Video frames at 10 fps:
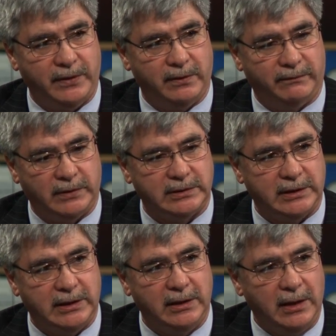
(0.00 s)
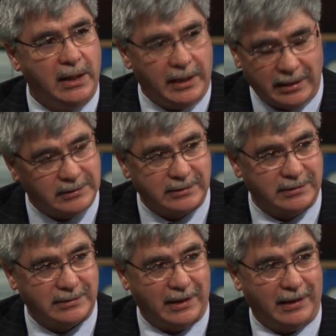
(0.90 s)
university is the
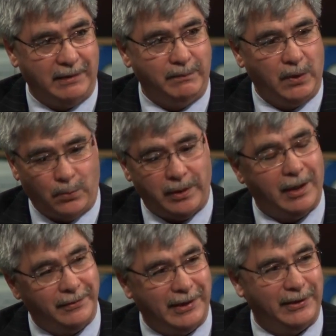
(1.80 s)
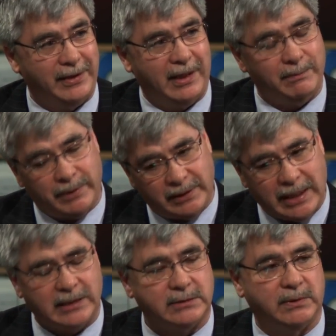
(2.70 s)
same. We're not there yet, but
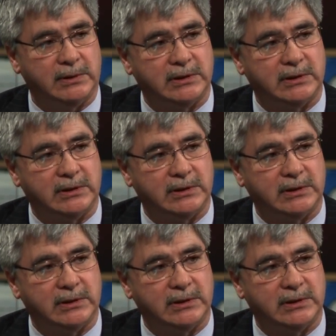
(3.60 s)
that's what